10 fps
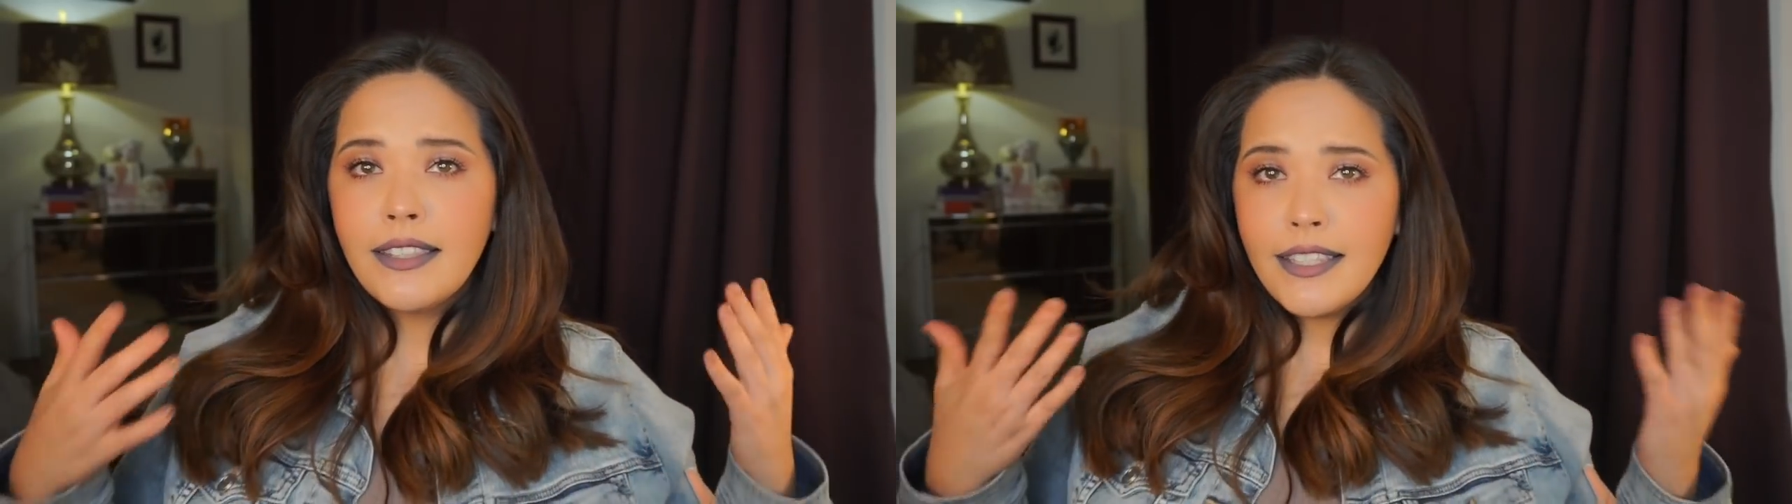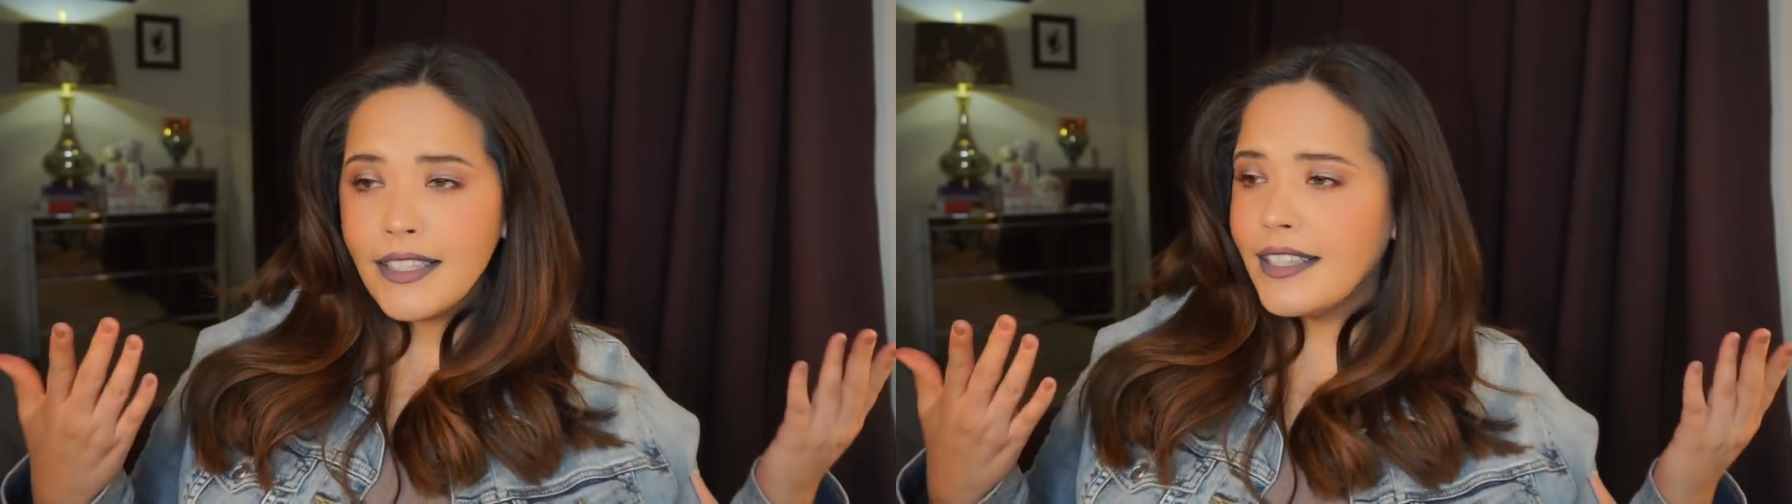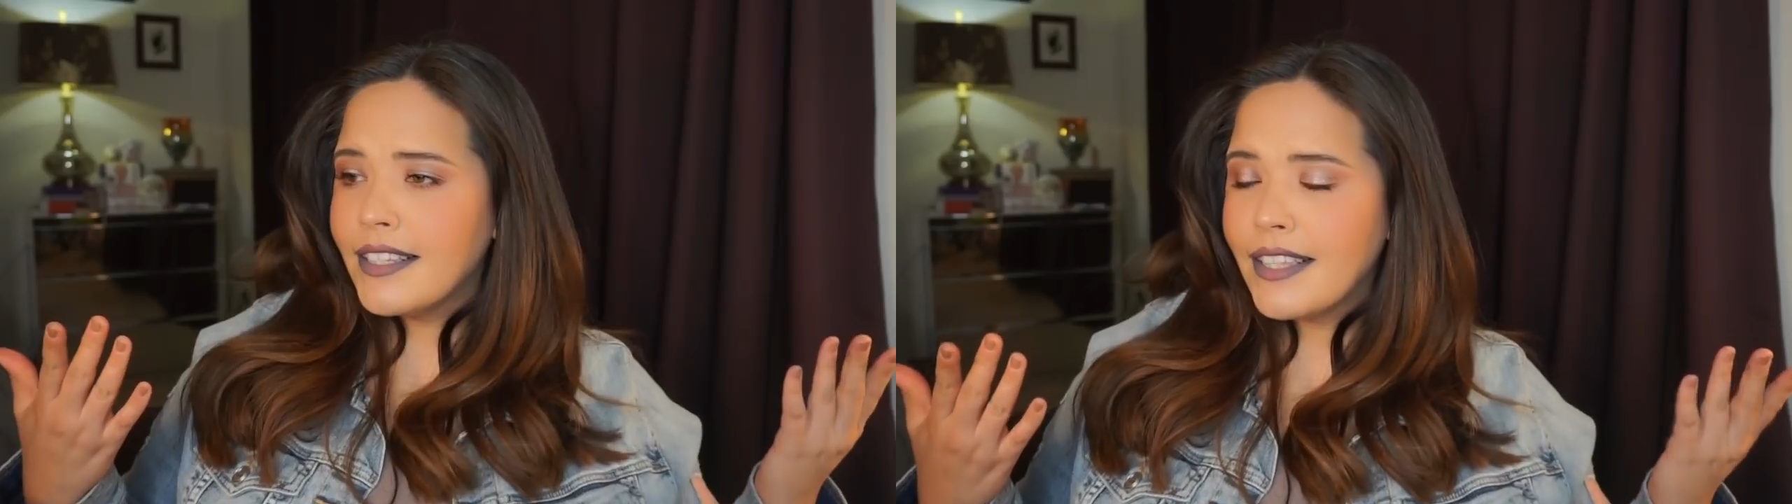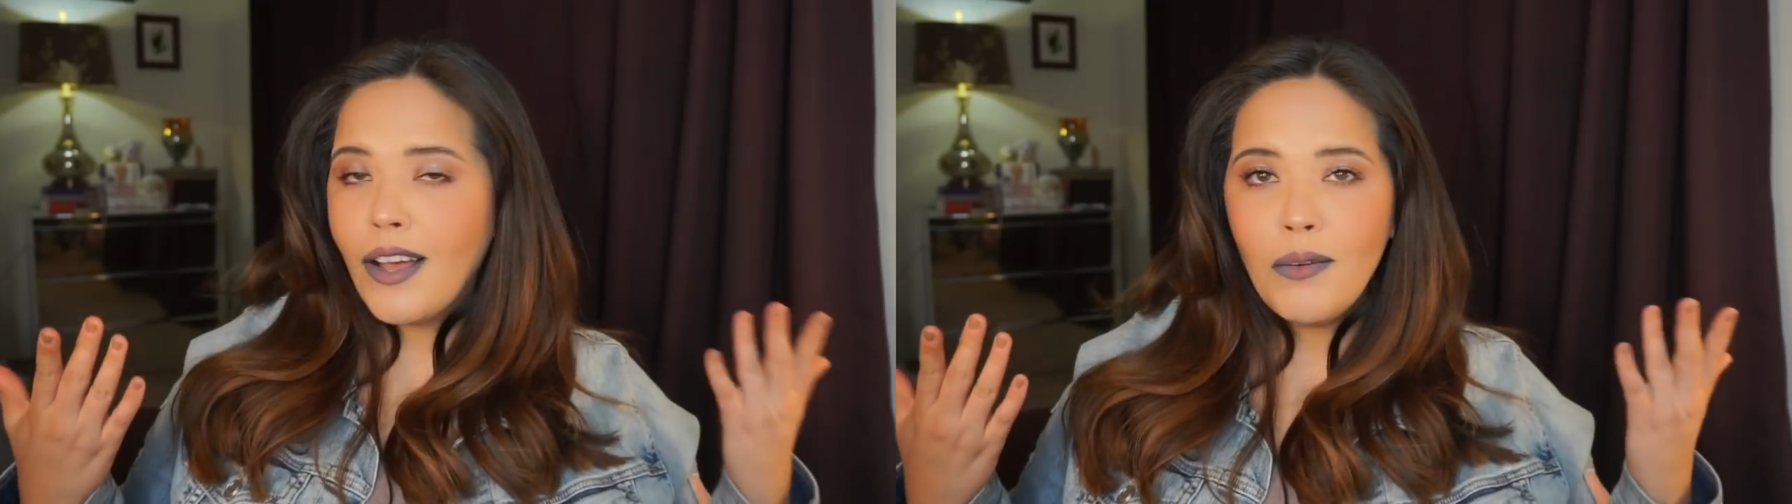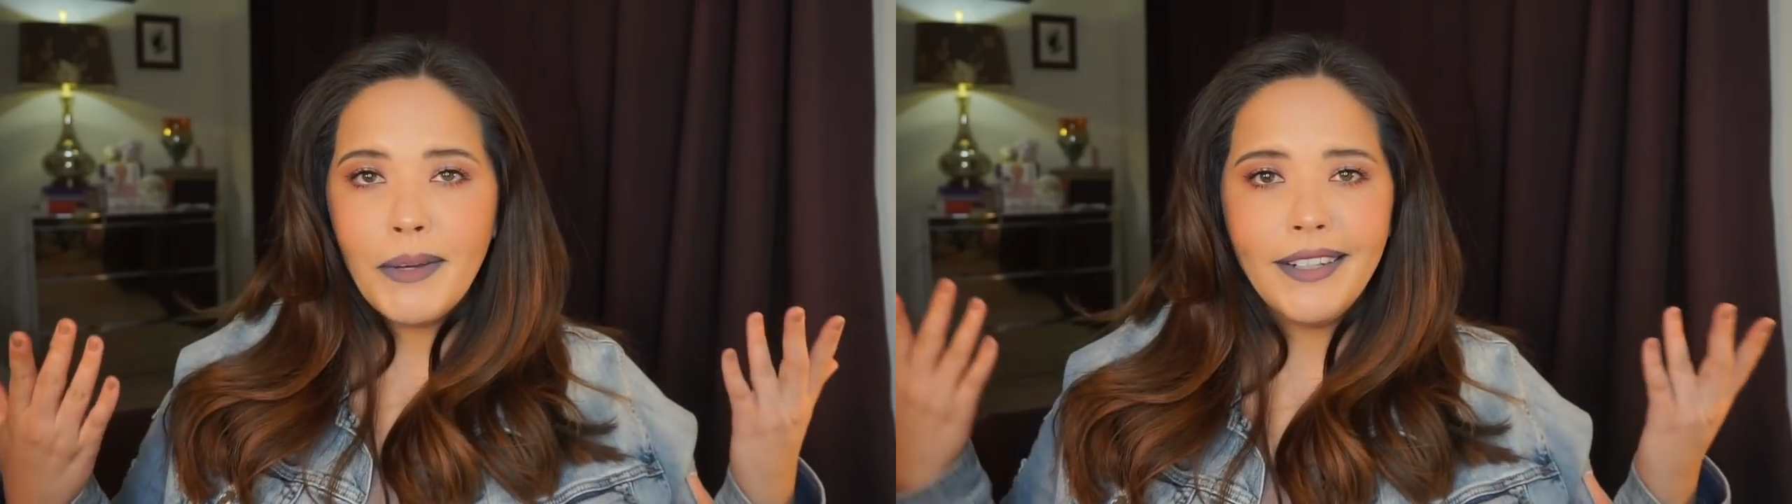This is
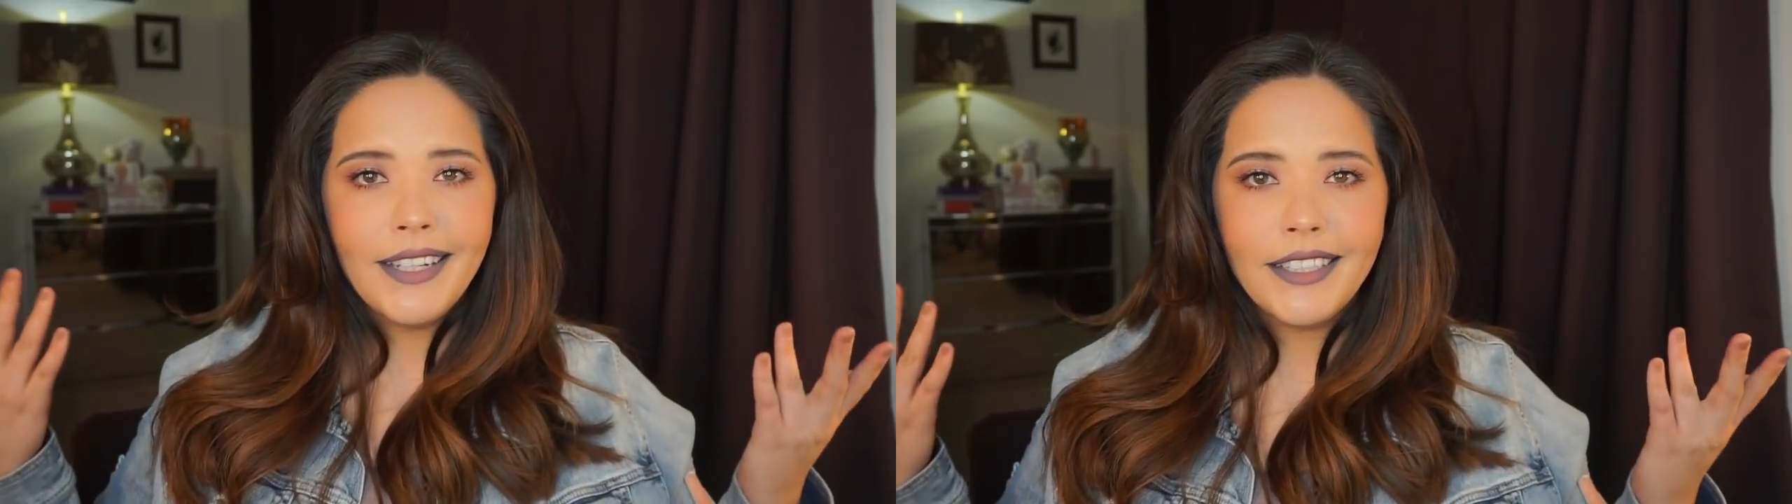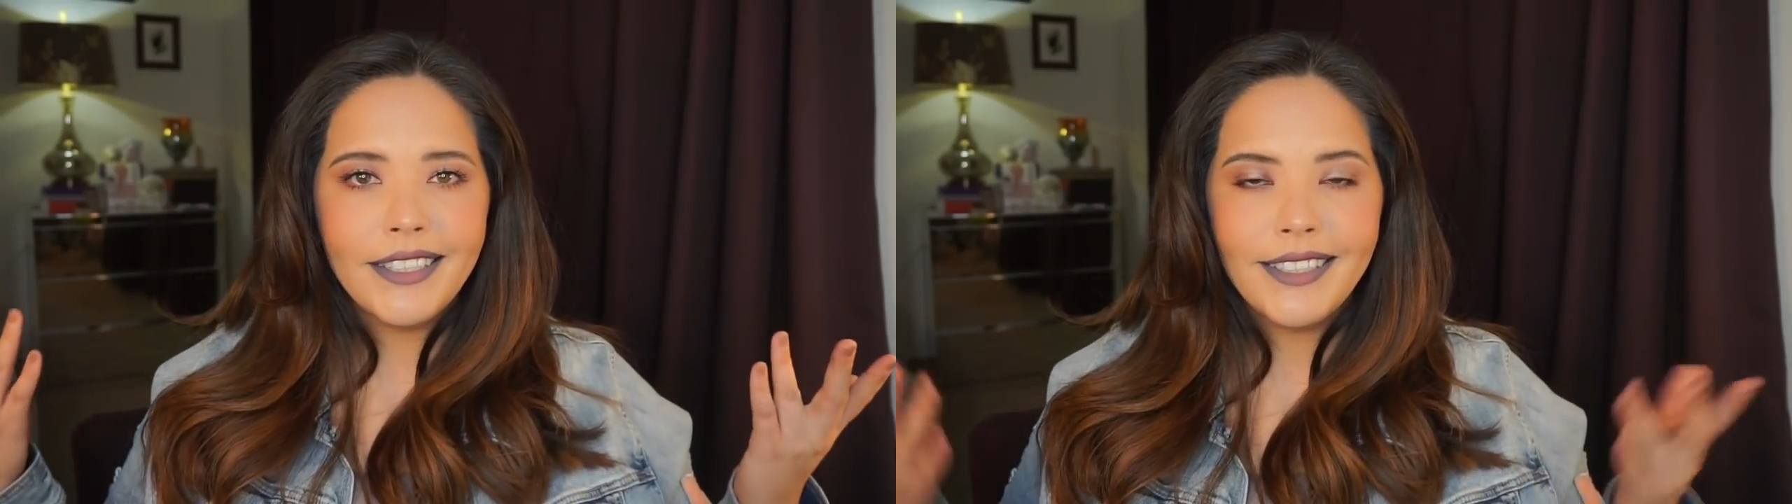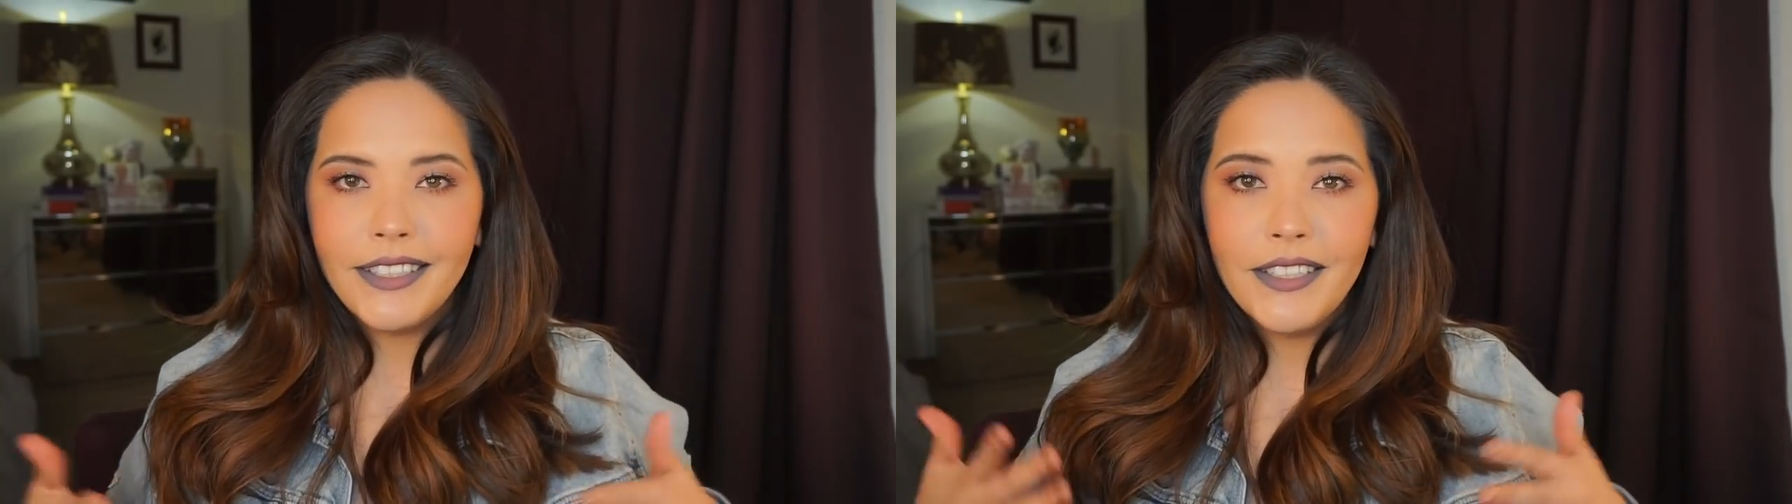how my lashes